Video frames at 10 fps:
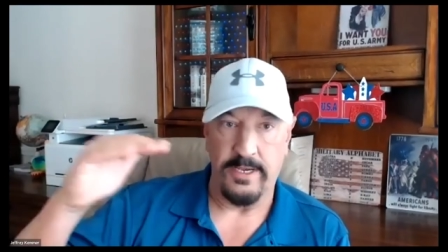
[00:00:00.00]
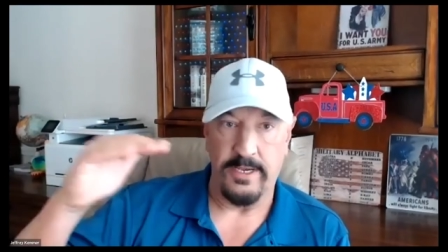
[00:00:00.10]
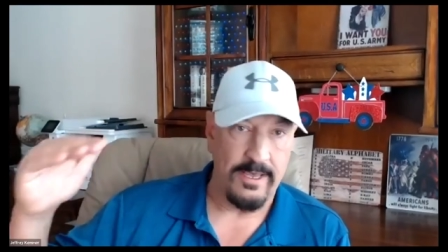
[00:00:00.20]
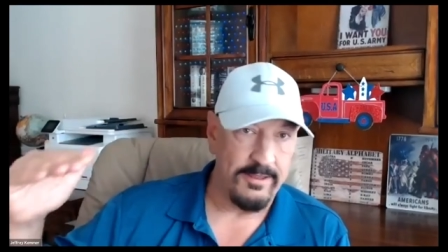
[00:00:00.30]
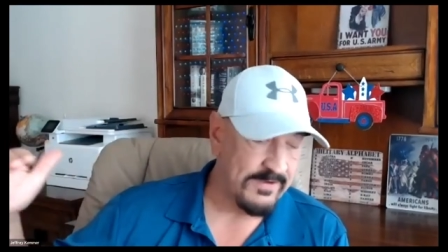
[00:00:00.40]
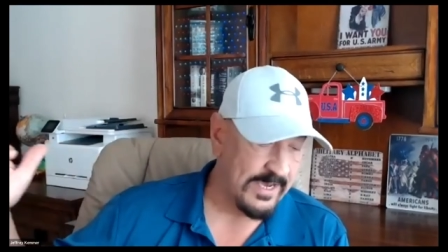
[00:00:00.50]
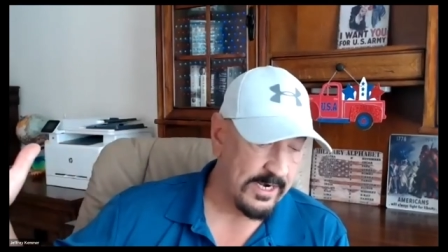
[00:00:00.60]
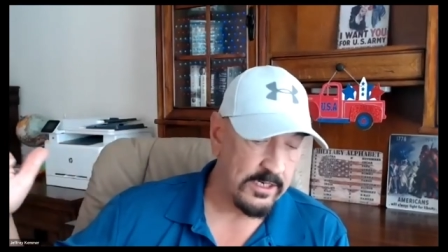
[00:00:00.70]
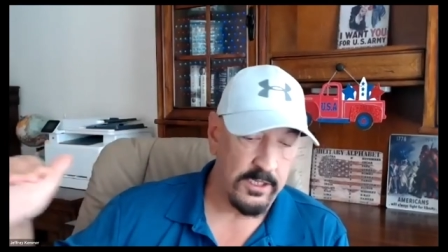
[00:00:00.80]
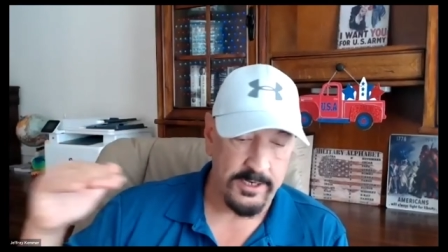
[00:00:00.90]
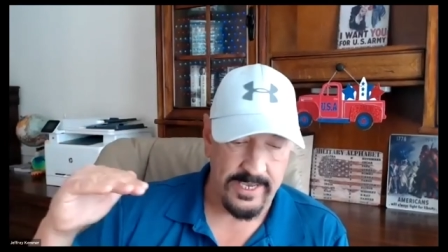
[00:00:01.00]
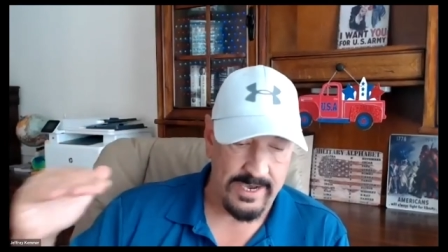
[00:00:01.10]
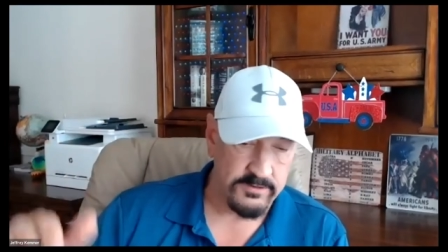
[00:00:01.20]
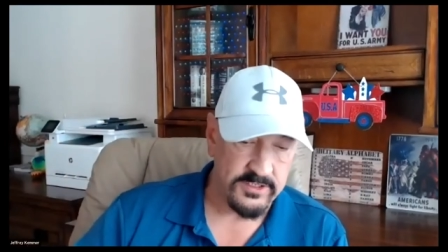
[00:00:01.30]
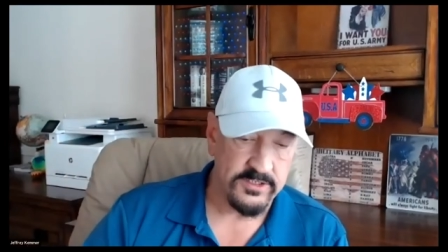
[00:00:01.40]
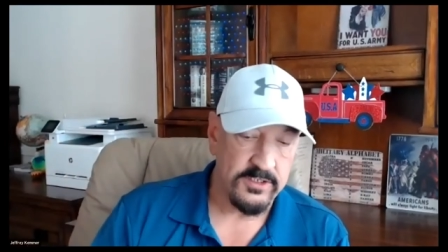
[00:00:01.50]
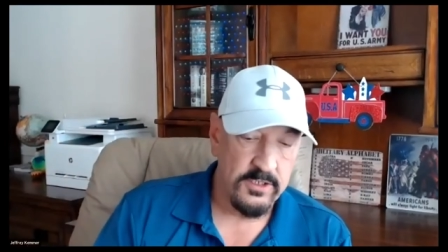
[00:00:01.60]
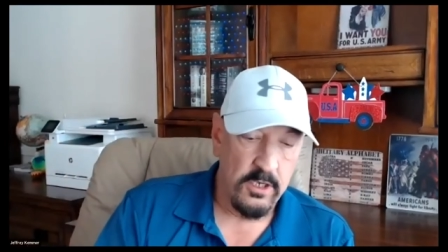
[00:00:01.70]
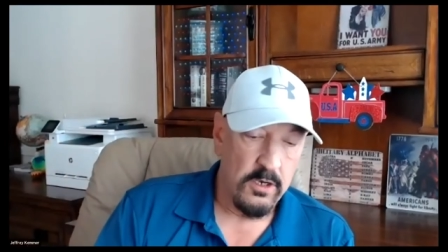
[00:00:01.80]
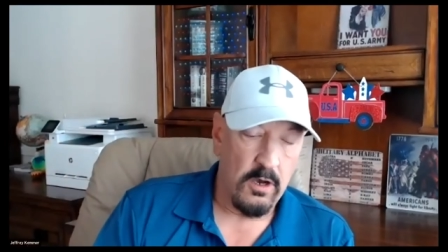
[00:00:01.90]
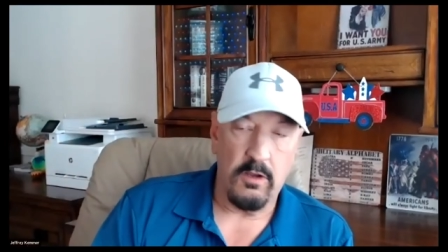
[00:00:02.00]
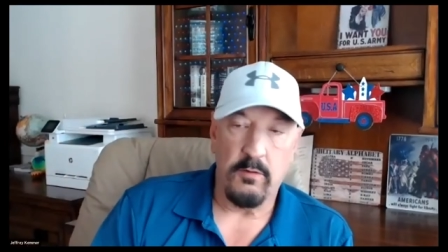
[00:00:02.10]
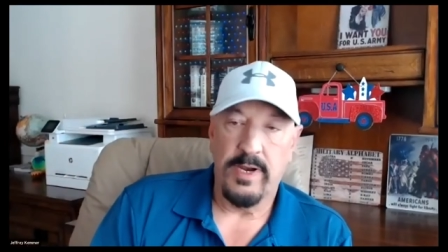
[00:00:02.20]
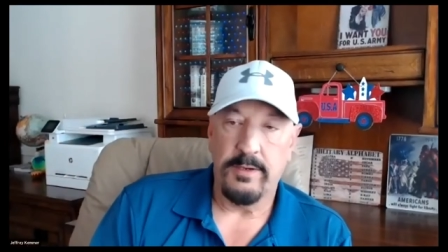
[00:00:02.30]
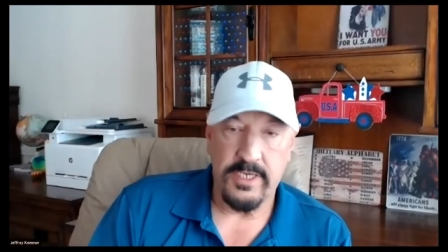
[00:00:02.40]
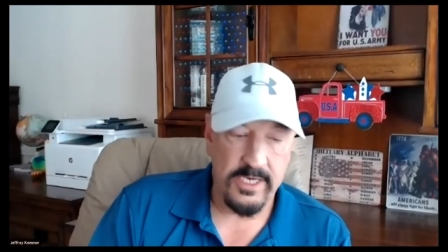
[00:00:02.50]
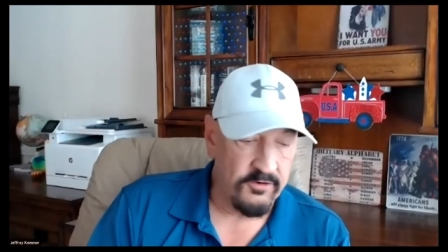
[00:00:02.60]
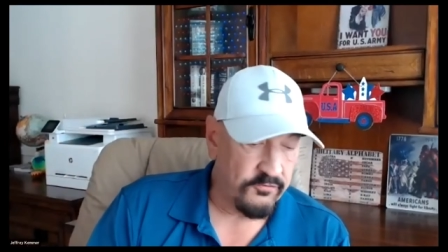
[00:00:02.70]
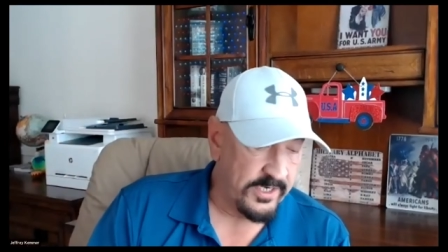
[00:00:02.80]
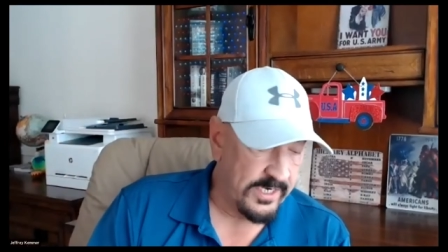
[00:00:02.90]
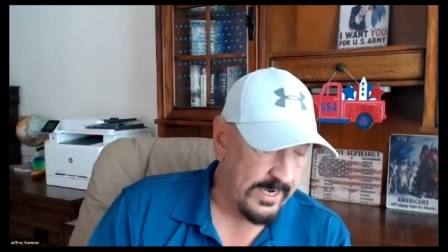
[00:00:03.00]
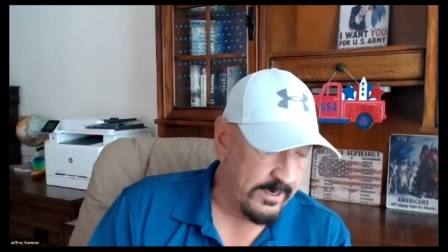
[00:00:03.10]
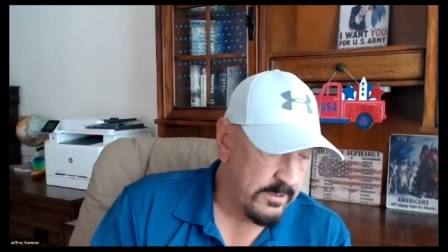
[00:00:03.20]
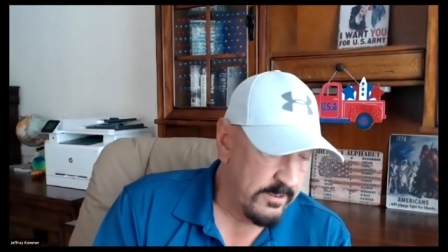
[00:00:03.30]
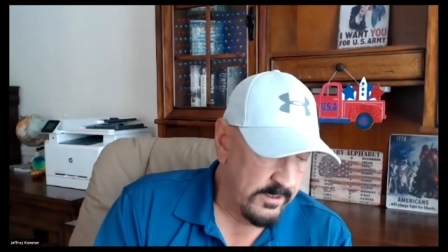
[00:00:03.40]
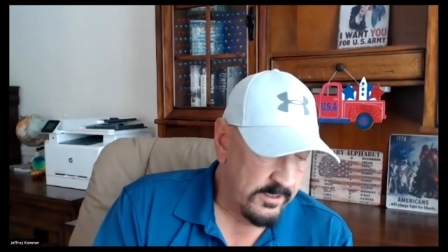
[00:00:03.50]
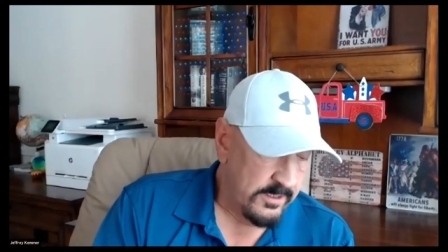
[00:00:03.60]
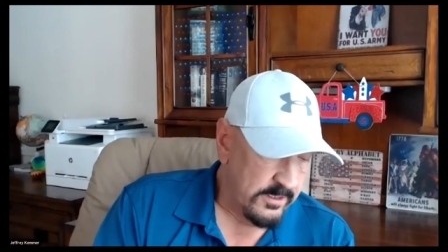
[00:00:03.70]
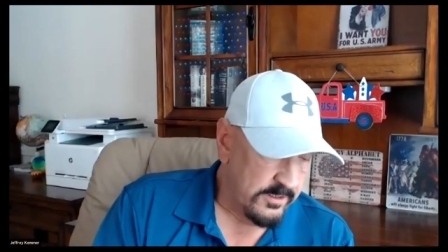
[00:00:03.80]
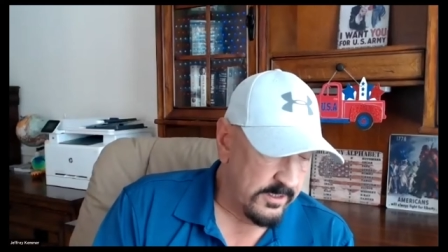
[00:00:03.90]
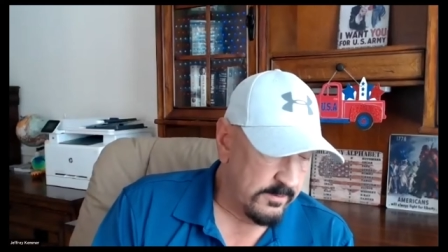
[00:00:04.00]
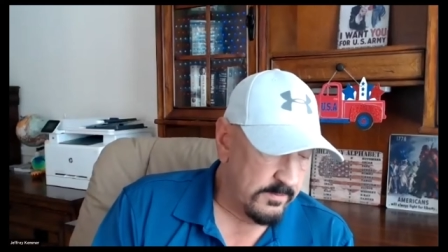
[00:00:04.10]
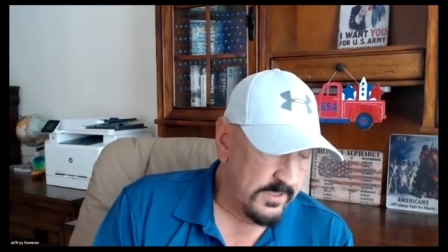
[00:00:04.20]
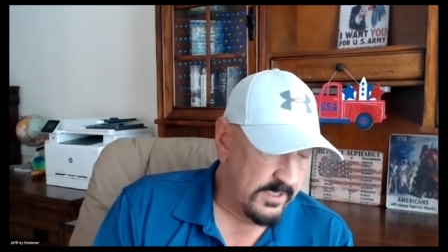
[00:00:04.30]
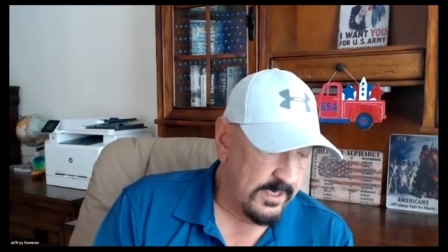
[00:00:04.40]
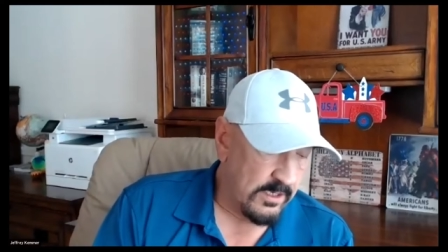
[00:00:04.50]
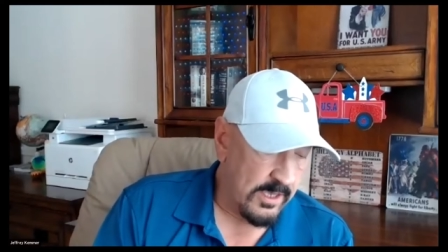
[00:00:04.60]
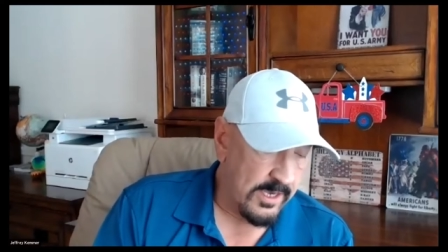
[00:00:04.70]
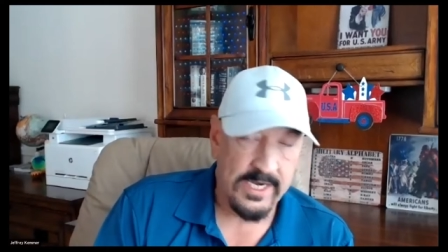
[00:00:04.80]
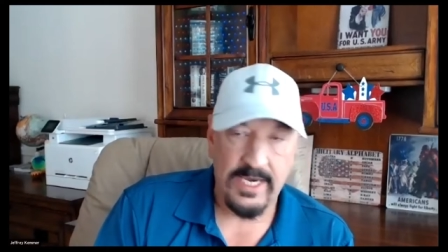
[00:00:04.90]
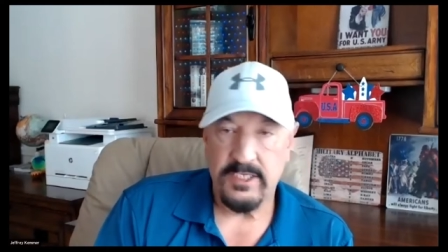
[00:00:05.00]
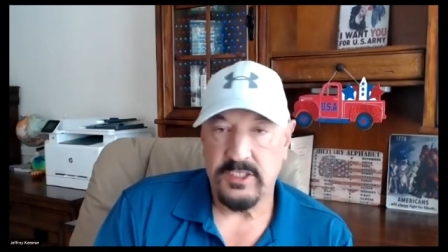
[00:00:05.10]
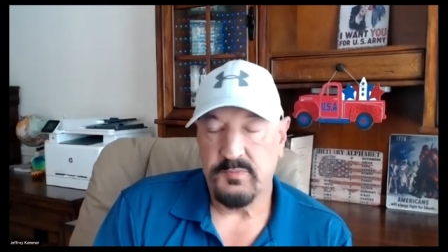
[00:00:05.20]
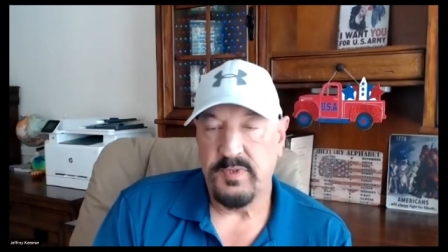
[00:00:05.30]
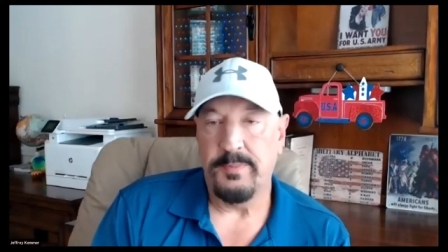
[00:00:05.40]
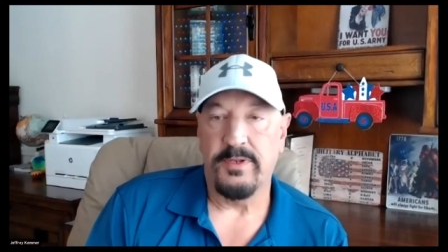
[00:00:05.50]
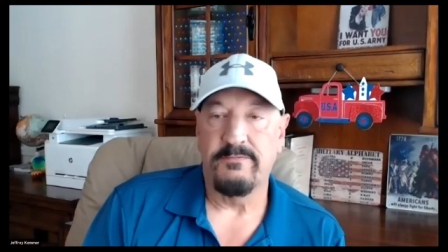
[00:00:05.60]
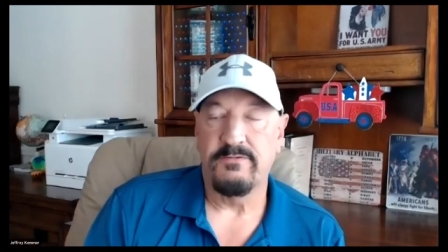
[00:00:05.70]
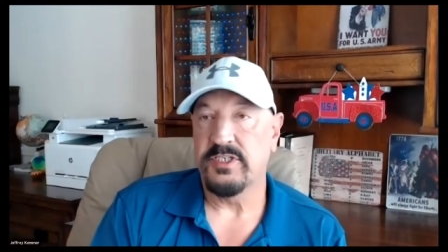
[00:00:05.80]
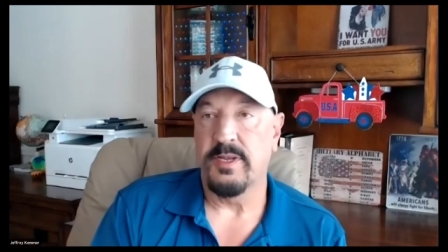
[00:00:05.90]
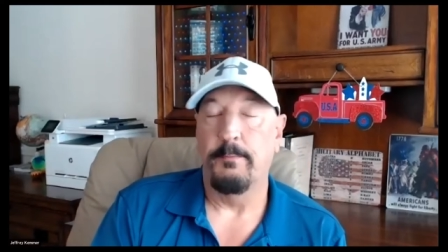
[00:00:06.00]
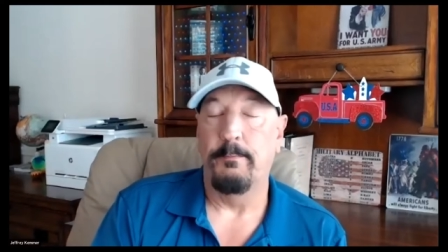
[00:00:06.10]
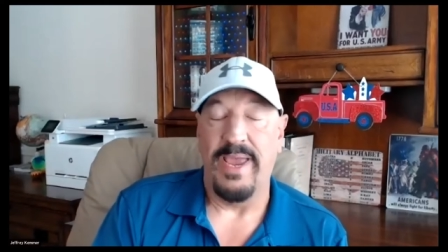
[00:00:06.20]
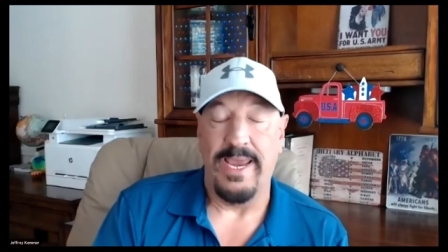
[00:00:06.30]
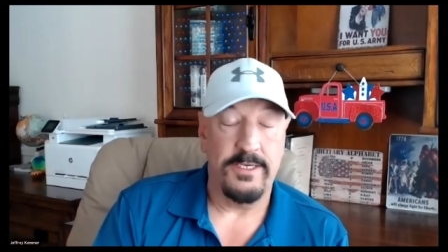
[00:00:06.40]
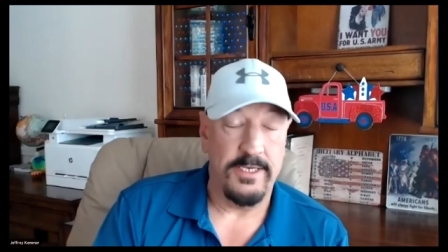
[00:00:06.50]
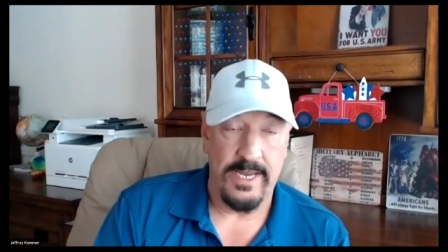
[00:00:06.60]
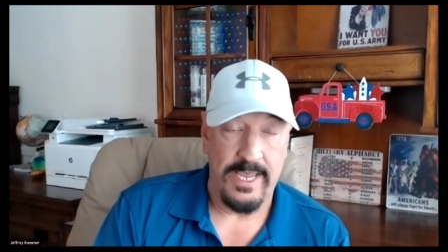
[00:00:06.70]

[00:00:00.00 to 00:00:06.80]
and now they've got a glut of houses all around the country. And in a lot of cases, people have just abandoned